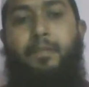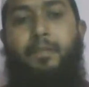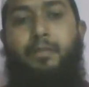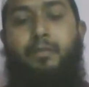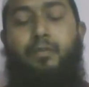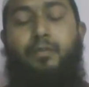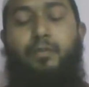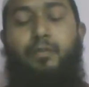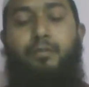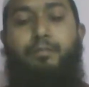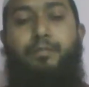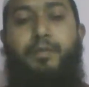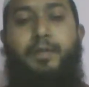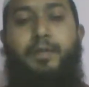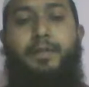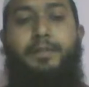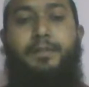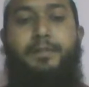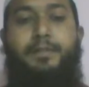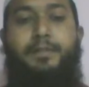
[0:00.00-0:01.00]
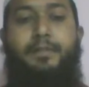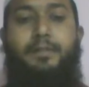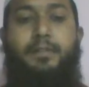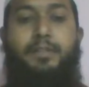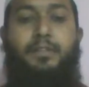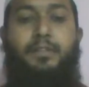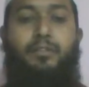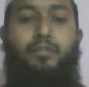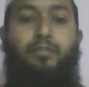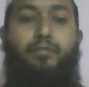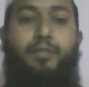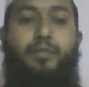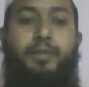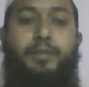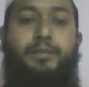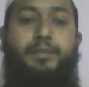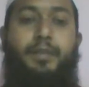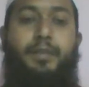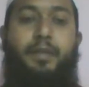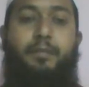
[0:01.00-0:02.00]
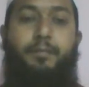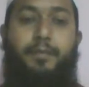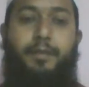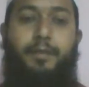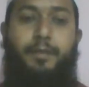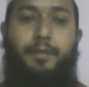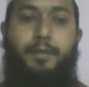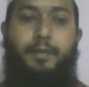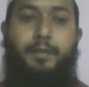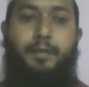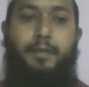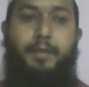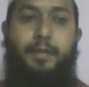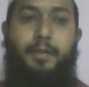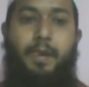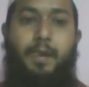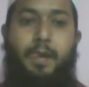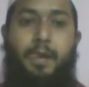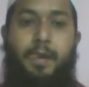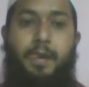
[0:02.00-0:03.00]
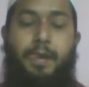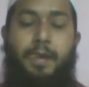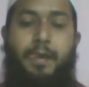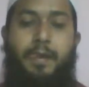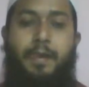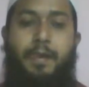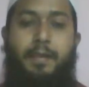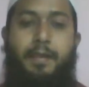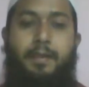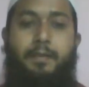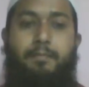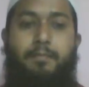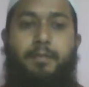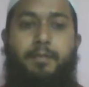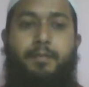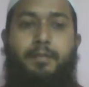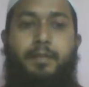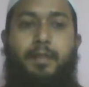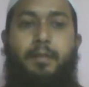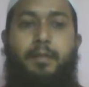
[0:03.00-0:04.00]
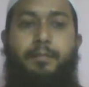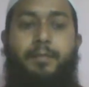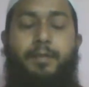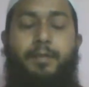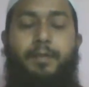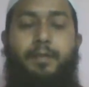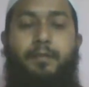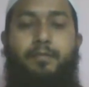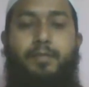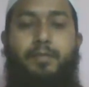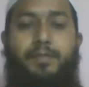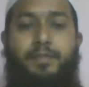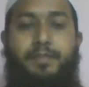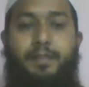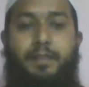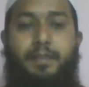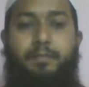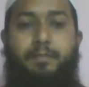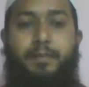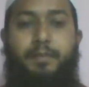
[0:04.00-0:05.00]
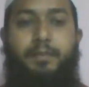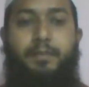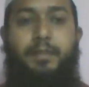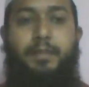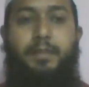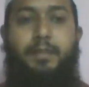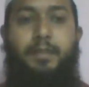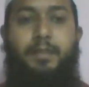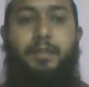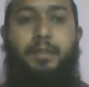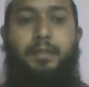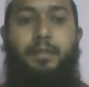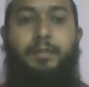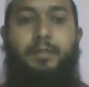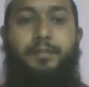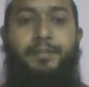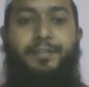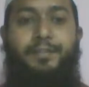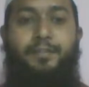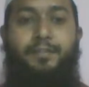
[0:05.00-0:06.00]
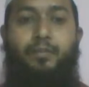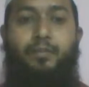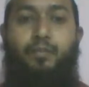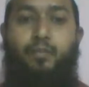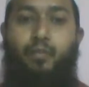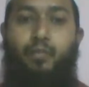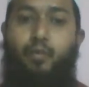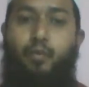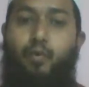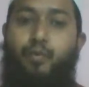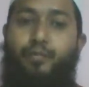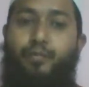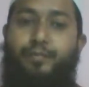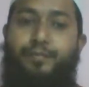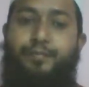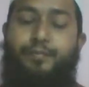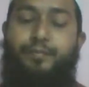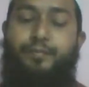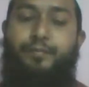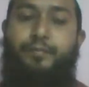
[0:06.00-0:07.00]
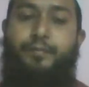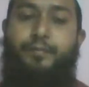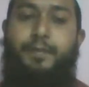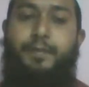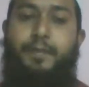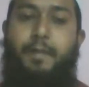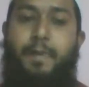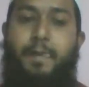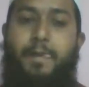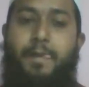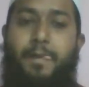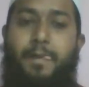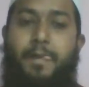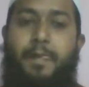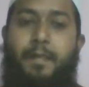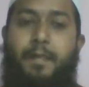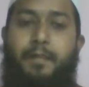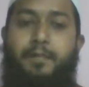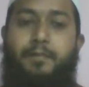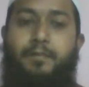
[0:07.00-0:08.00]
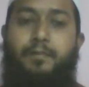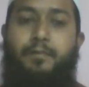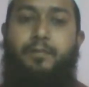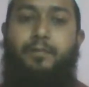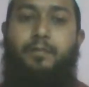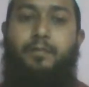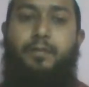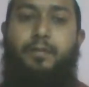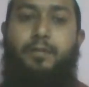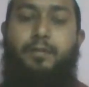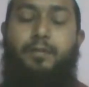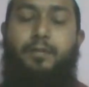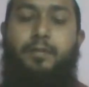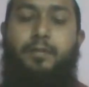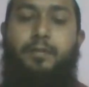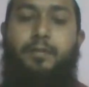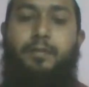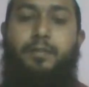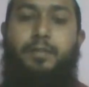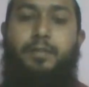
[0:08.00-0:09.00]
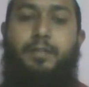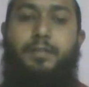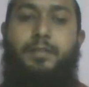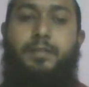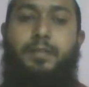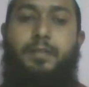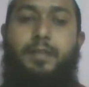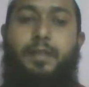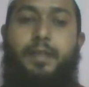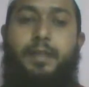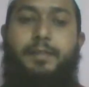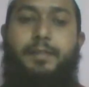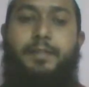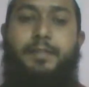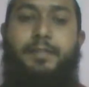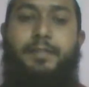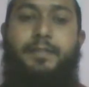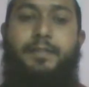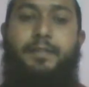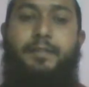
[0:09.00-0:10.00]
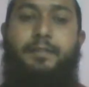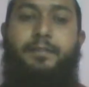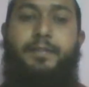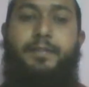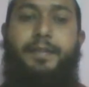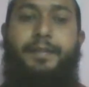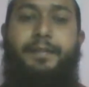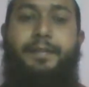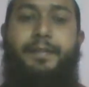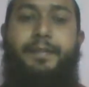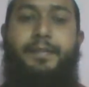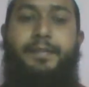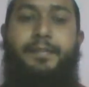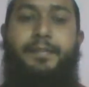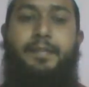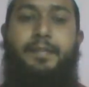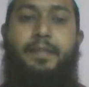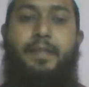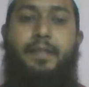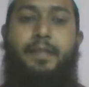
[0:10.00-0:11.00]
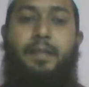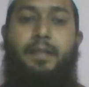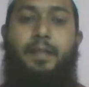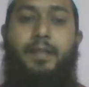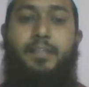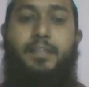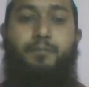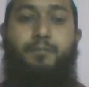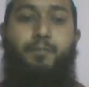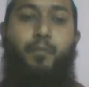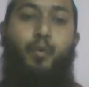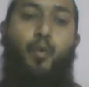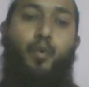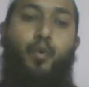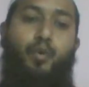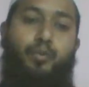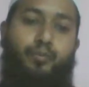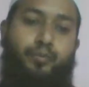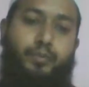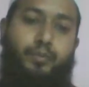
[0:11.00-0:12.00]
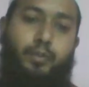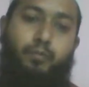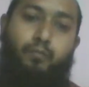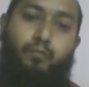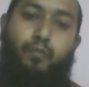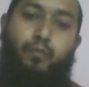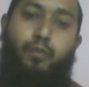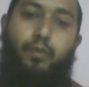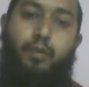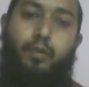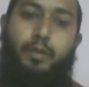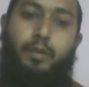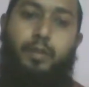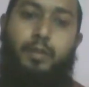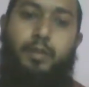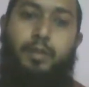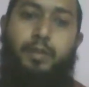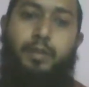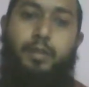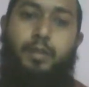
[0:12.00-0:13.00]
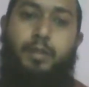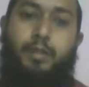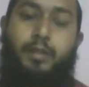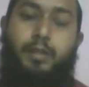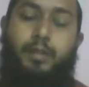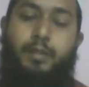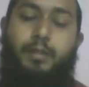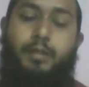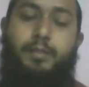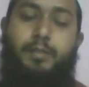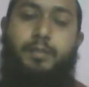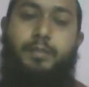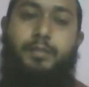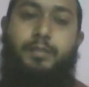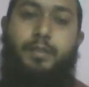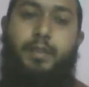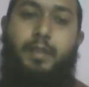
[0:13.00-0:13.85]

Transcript: Columbus discovered the America, but America was there, but it is not known. So this existing thing is explored the world. It is